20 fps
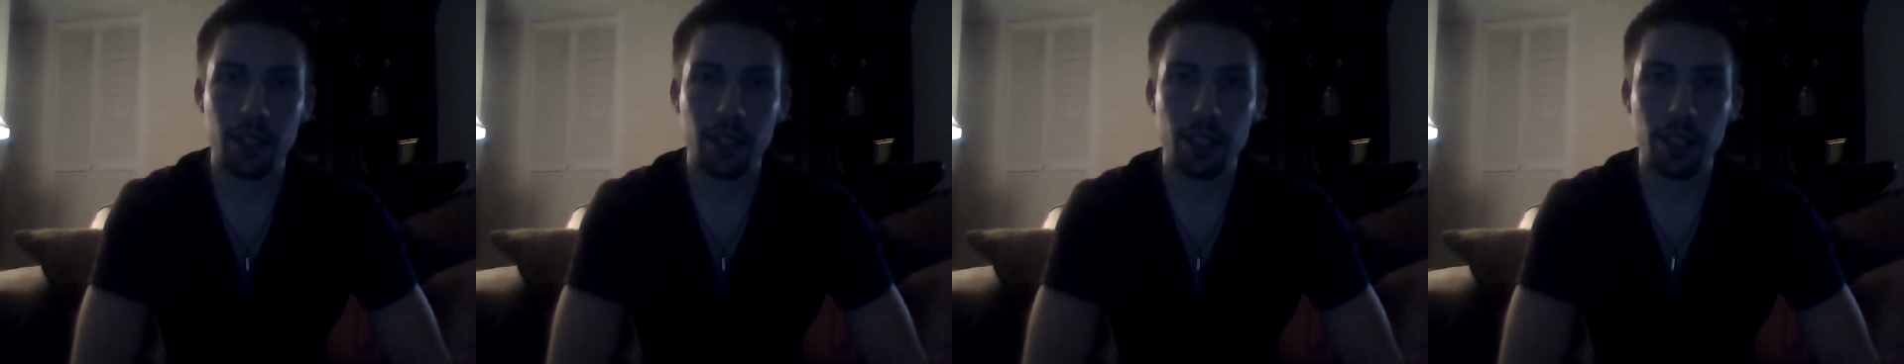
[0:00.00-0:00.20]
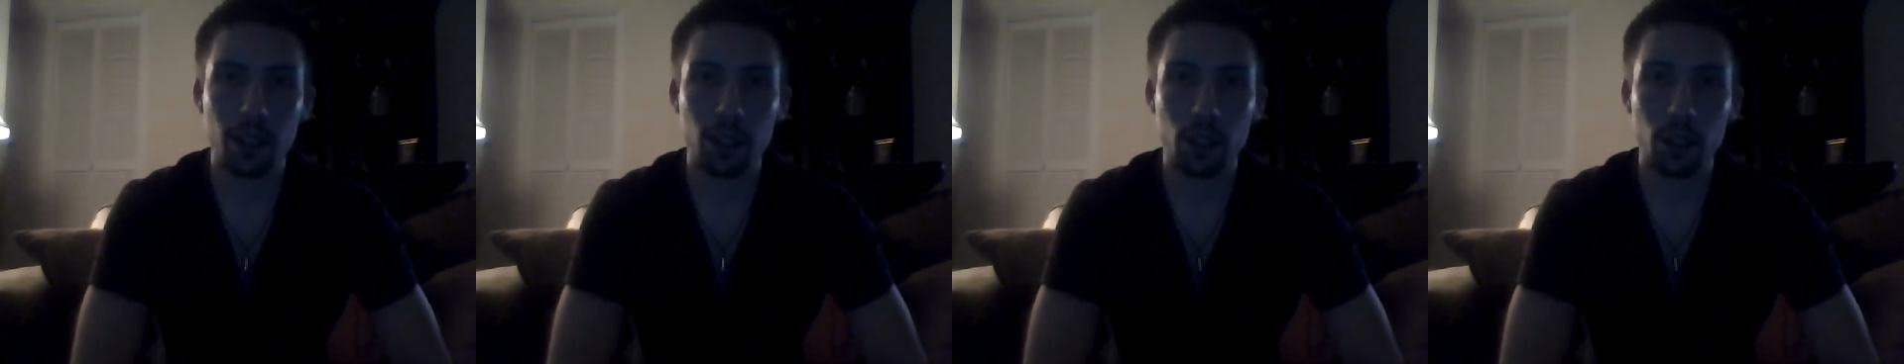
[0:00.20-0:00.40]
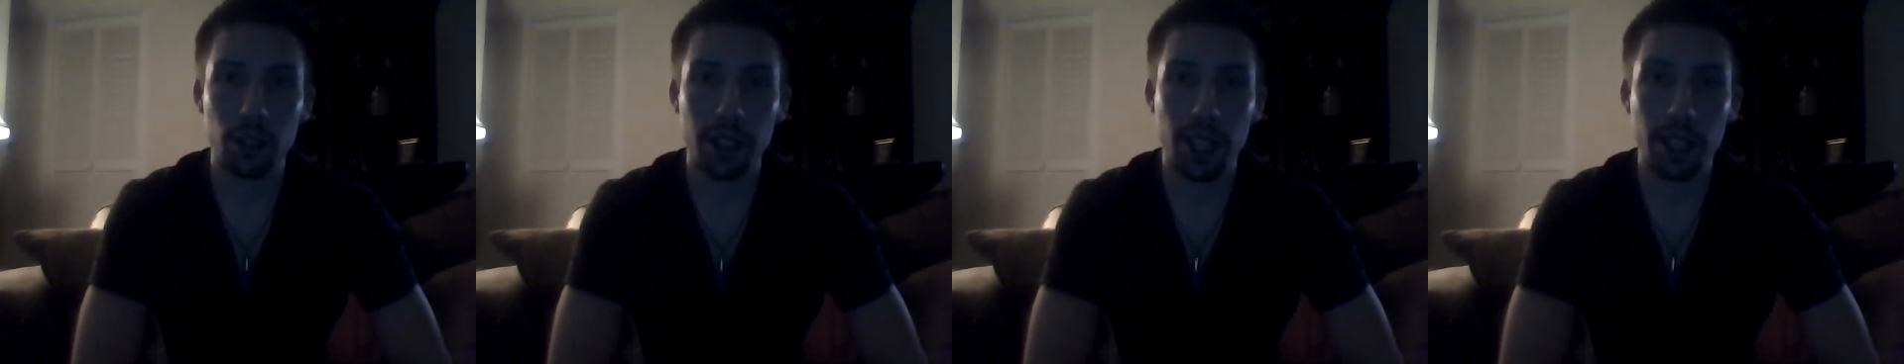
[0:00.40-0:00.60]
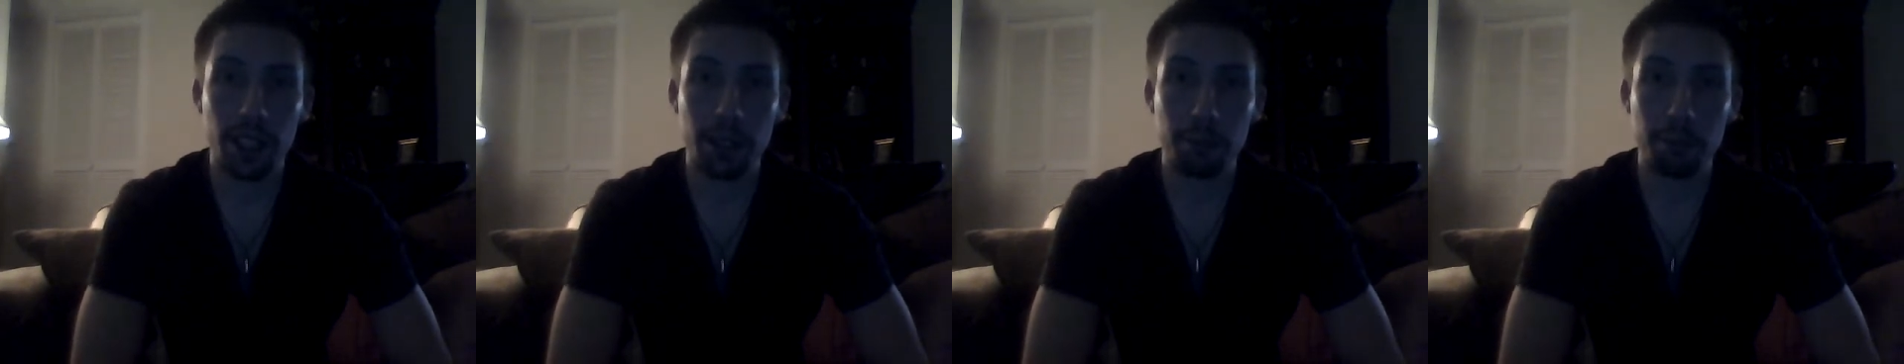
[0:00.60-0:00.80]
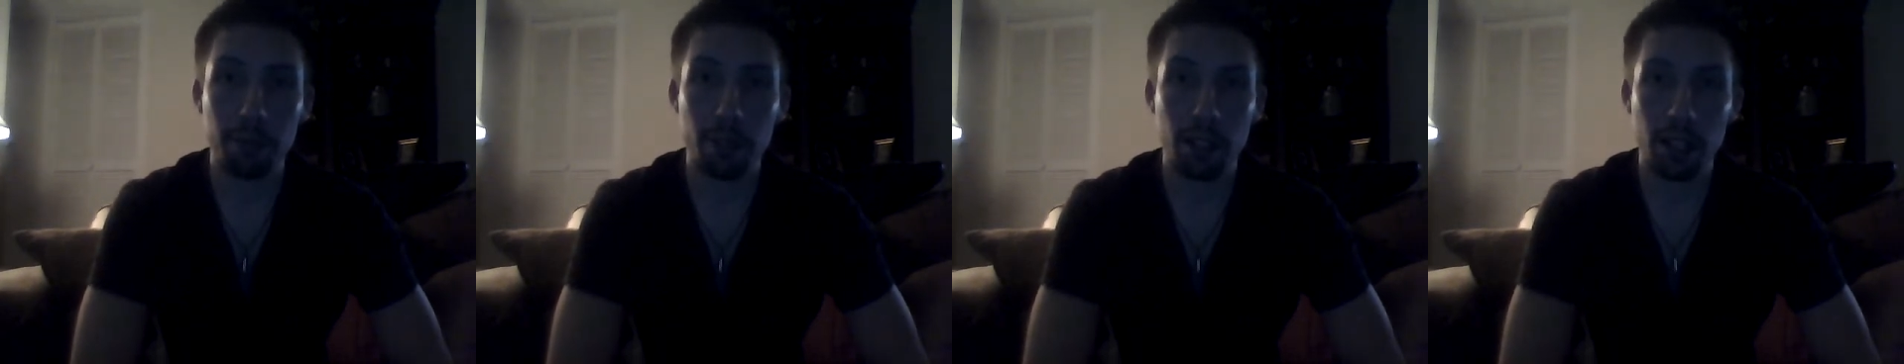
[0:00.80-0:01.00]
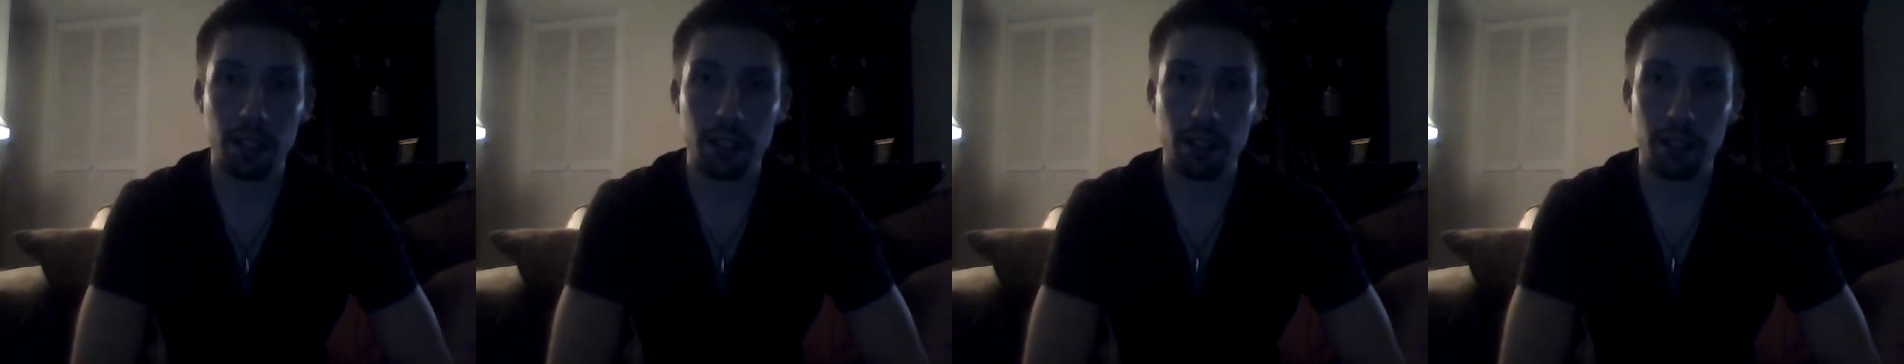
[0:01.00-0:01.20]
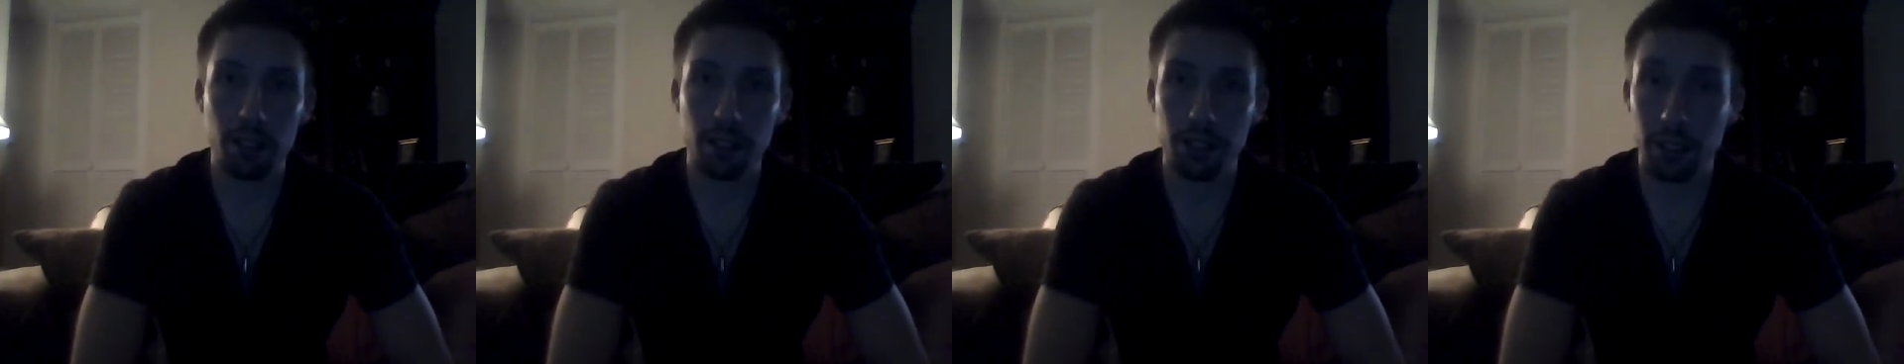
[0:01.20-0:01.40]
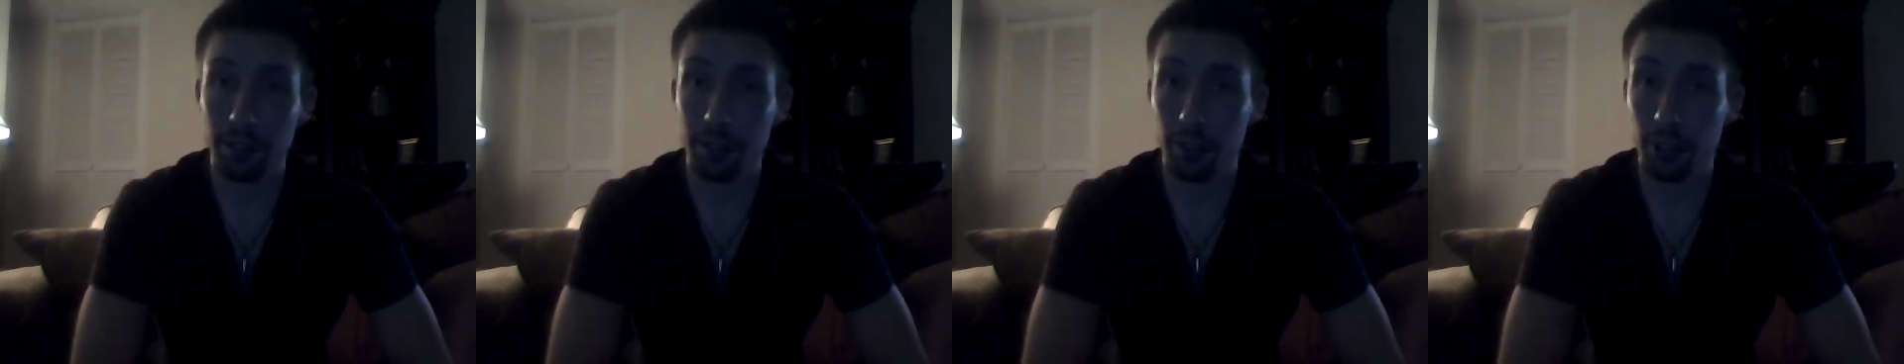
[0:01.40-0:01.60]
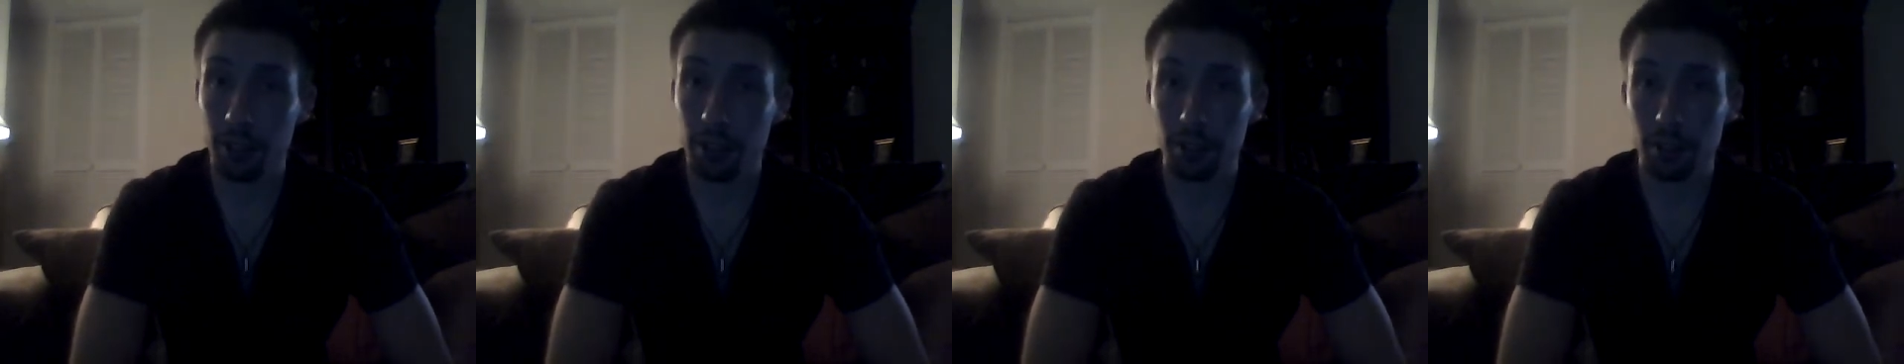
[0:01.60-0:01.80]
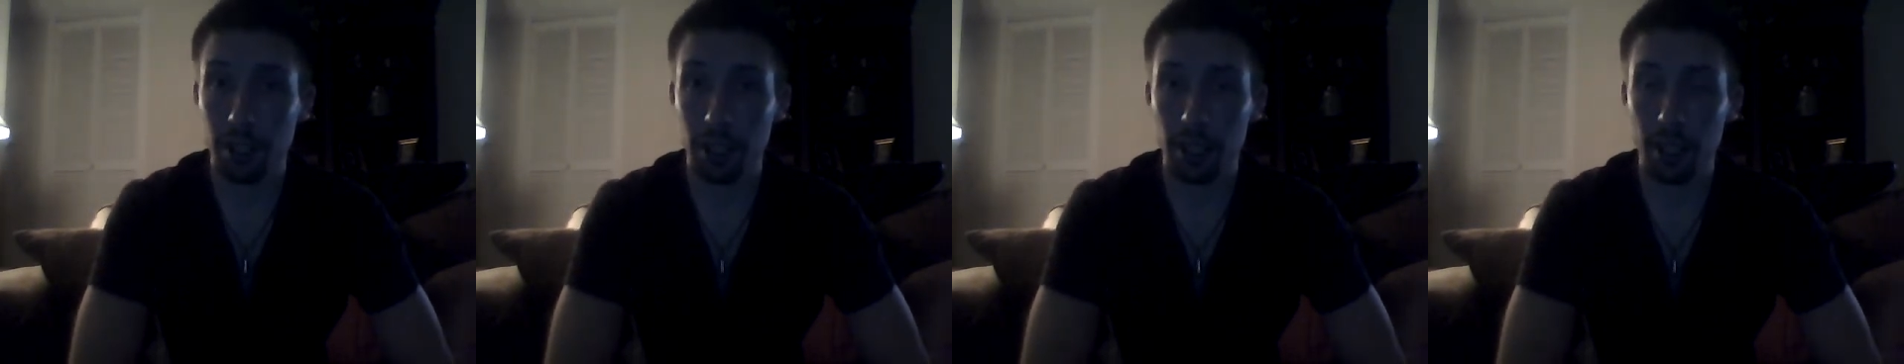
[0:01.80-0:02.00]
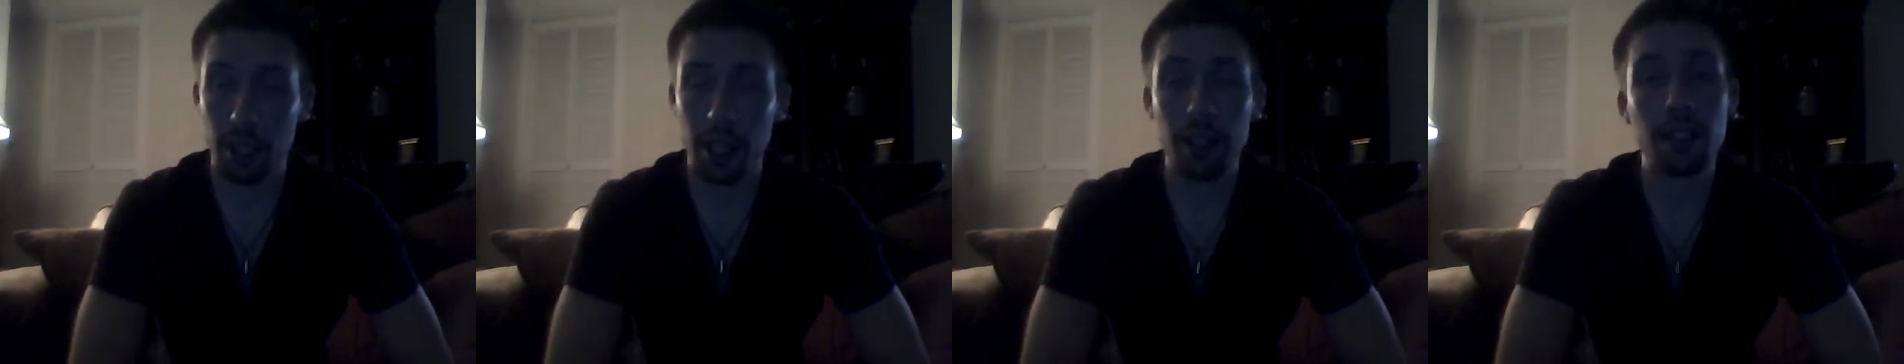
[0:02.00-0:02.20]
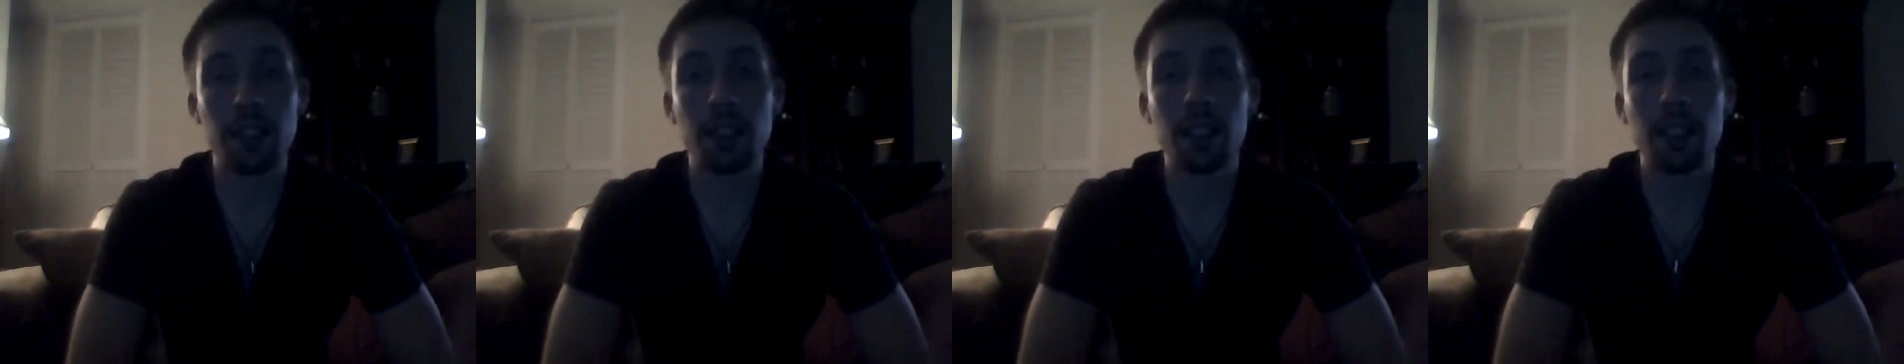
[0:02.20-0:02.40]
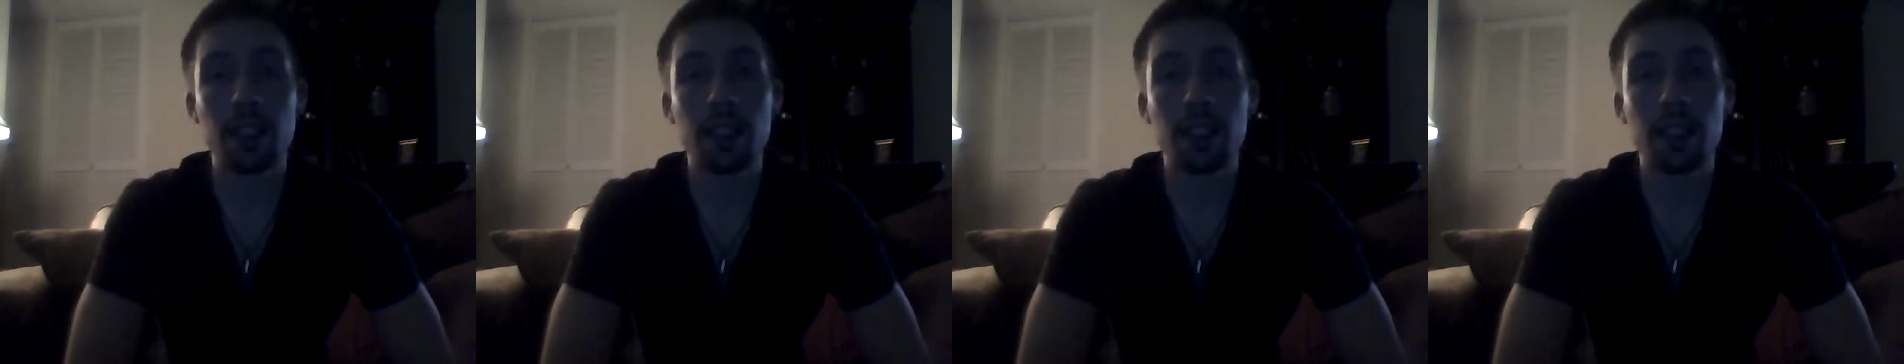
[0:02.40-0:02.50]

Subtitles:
looking at the product on the shelf that she's looking at,